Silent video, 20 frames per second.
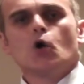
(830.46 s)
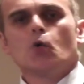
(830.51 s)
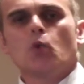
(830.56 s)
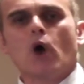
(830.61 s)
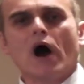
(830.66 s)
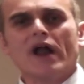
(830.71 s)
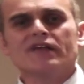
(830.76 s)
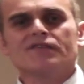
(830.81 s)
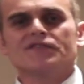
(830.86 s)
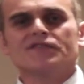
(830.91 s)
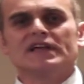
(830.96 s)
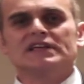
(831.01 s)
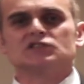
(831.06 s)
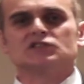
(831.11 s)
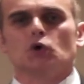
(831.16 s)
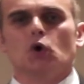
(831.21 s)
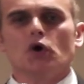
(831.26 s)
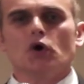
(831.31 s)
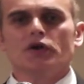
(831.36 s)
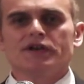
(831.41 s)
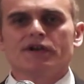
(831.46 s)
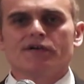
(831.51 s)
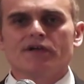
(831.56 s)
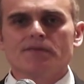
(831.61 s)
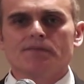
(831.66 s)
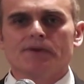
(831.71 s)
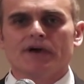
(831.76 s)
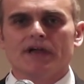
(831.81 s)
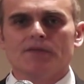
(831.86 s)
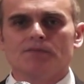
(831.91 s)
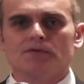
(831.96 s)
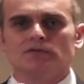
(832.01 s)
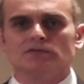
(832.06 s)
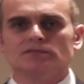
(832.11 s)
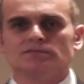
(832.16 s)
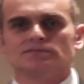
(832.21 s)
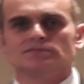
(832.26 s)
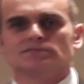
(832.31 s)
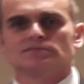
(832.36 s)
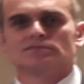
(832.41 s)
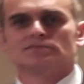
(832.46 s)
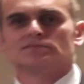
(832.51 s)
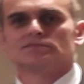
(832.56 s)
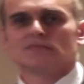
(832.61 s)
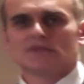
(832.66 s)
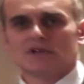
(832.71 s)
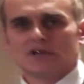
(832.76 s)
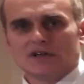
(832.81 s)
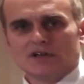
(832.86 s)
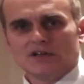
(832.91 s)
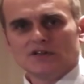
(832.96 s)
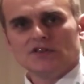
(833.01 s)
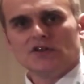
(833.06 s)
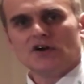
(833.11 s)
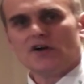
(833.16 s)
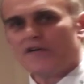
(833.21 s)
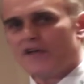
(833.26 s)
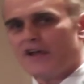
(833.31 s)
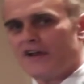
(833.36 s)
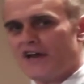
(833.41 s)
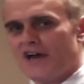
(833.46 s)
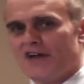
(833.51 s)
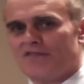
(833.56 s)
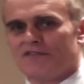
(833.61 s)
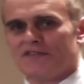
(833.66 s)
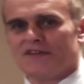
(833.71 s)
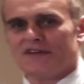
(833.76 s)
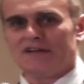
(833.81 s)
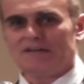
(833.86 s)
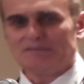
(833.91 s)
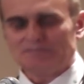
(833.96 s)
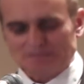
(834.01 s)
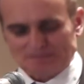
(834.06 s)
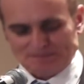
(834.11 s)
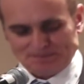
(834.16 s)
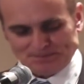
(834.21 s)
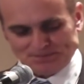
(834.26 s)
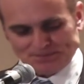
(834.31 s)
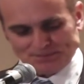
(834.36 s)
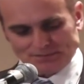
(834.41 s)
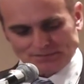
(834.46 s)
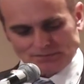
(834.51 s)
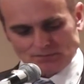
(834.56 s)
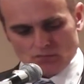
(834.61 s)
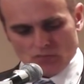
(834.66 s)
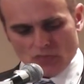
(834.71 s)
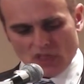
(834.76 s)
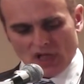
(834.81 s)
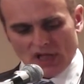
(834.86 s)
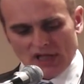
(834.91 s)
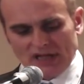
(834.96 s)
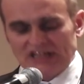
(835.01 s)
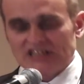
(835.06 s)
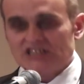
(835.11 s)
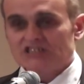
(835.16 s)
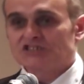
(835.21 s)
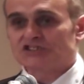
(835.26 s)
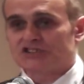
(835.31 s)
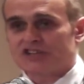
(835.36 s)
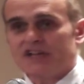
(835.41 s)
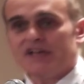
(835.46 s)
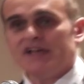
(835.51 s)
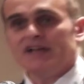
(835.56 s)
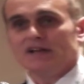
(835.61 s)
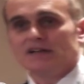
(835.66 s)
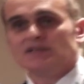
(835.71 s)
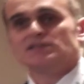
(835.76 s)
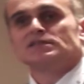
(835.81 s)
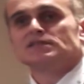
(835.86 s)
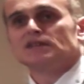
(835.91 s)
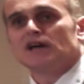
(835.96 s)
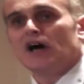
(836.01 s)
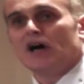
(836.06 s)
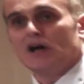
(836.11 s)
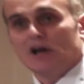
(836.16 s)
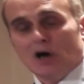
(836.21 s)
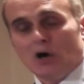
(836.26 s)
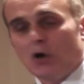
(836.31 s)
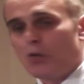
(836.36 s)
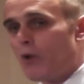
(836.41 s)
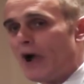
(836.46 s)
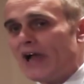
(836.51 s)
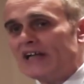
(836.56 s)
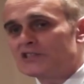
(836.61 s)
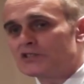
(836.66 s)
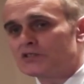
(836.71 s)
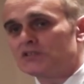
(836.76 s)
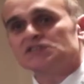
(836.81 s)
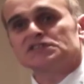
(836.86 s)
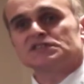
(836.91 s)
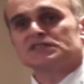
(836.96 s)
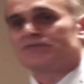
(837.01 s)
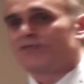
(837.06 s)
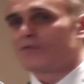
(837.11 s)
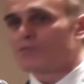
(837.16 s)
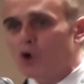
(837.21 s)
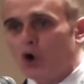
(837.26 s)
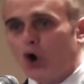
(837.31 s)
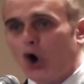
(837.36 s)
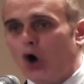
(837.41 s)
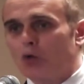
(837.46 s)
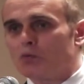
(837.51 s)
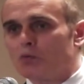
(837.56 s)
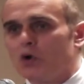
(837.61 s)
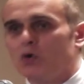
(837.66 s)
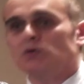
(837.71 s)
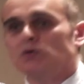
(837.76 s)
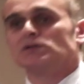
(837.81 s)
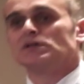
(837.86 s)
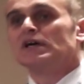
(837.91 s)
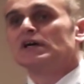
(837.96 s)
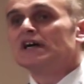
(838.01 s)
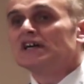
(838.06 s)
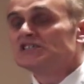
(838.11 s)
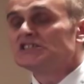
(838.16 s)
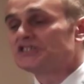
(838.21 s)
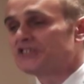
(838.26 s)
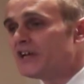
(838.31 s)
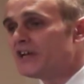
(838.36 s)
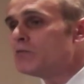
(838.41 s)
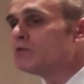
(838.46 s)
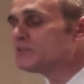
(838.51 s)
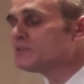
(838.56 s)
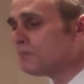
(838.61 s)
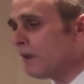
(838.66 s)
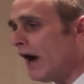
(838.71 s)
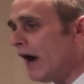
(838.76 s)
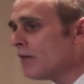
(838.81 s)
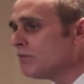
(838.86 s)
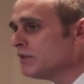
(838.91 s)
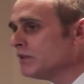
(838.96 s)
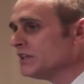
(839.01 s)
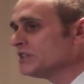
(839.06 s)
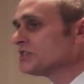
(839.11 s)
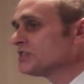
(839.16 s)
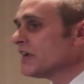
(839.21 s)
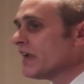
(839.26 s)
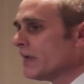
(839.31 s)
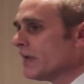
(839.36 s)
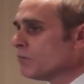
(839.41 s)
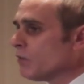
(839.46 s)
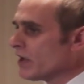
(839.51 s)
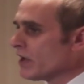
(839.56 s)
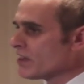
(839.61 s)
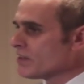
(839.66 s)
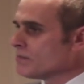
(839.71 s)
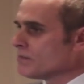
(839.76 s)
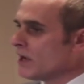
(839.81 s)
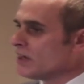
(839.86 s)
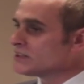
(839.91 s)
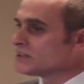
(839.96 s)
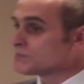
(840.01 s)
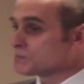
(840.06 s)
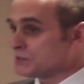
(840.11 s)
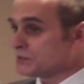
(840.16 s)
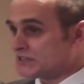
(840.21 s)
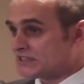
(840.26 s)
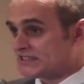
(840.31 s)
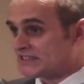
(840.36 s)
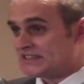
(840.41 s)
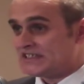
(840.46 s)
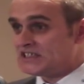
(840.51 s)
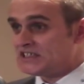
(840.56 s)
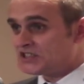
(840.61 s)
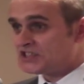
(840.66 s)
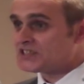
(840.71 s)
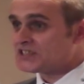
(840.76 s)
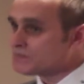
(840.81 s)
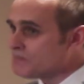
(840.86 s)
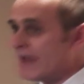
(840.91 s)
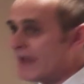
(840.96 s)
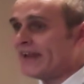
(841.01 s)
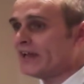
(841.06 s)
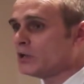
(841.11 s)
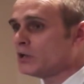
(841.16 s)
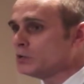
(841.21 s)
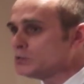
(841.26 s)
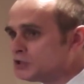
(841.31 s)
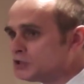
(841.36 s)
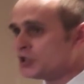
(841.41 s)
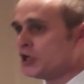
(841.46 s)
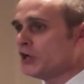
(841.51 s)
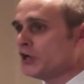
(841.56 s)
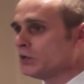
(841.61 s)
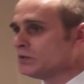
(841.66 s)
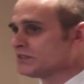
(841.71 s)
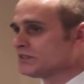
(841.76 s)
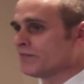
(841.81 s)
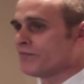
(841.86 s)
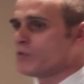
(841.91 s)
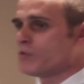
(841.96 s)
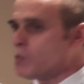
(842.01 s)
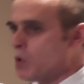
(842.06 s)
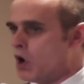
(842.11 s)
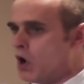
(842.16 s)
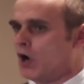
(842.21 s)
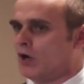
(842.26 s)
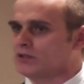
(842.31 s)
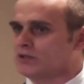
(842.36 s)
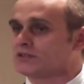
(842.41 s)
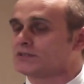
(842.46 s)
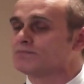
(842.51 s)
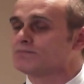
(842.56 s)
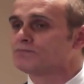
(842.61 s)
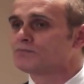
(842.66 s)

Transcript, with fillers: One of these ordinary people, Lorian over there, she, a waitress from Cornwall, she was published in one of the most prestigious medical journals of the world.